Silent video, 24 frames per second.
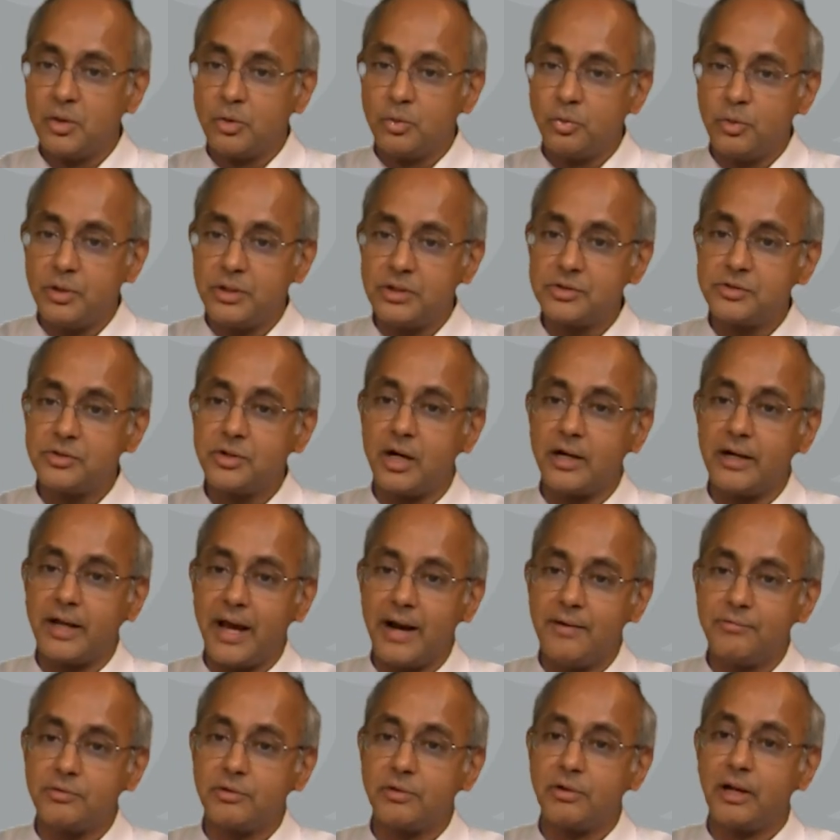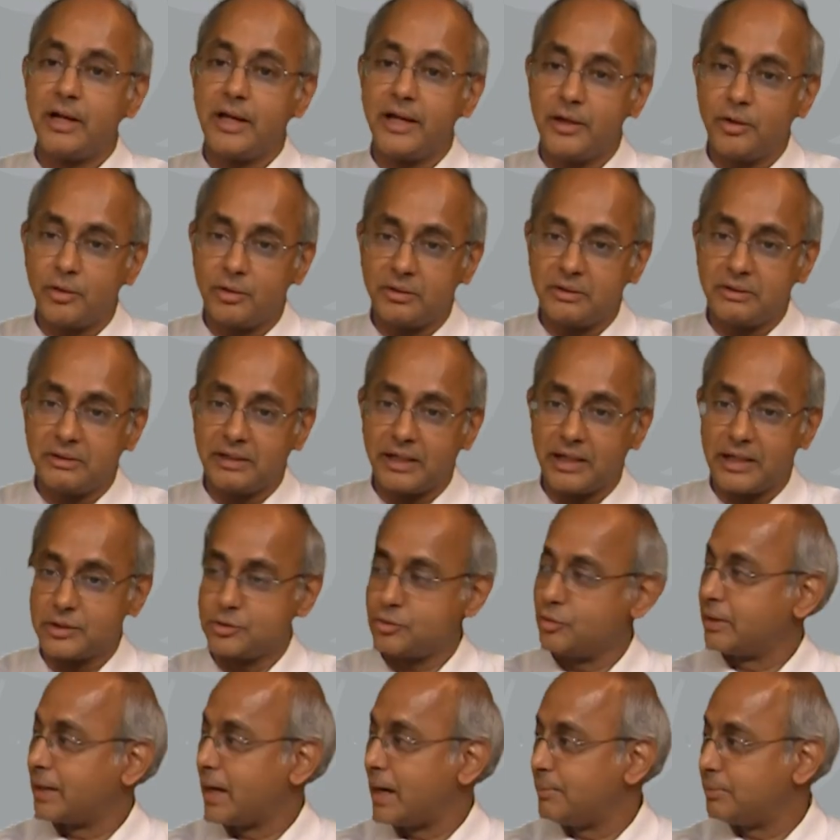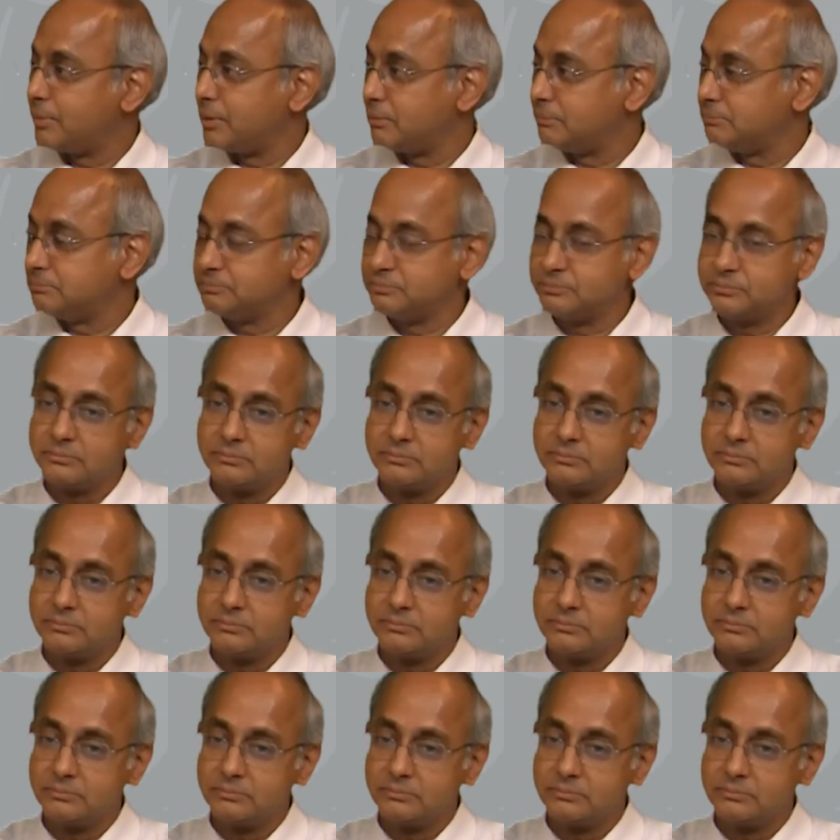which did not have to rely on intellectual capital.